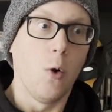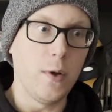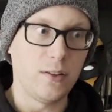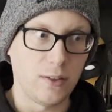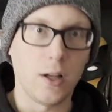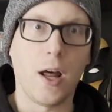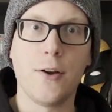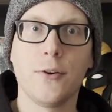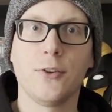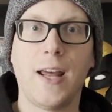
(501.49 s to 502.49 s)
We still
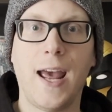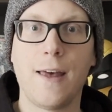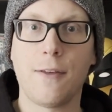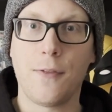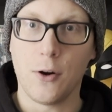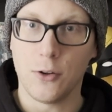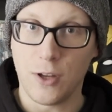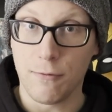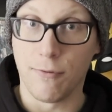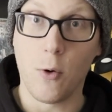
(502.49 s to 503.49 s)
understand that there is
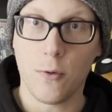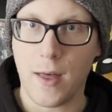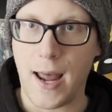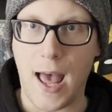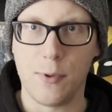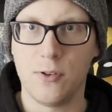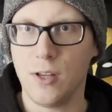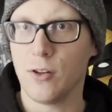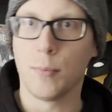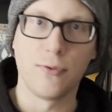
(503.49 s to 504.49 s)
a vote that
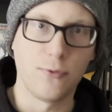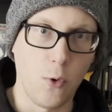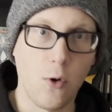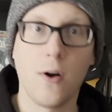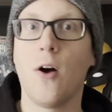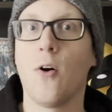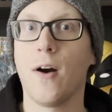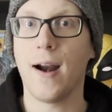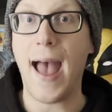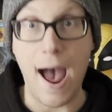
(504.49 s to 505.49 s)
happens either before
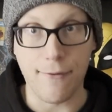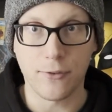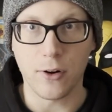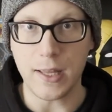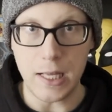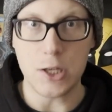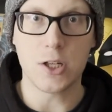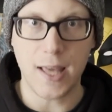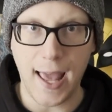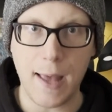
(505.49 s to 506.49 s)
or after
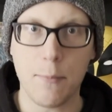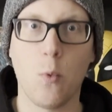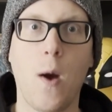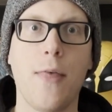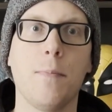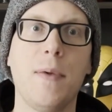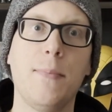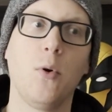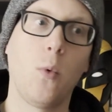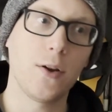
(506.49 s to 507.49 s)
each game, whether
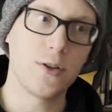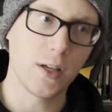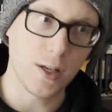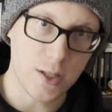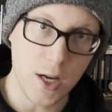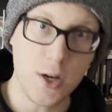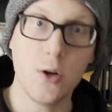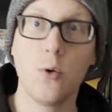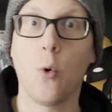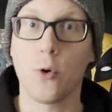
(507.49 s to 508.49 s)
people want to
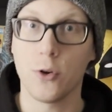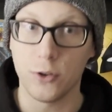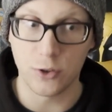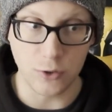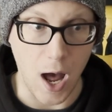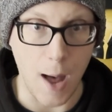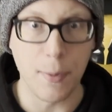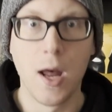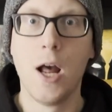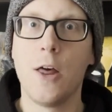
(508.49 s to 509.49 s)
continue or to stop.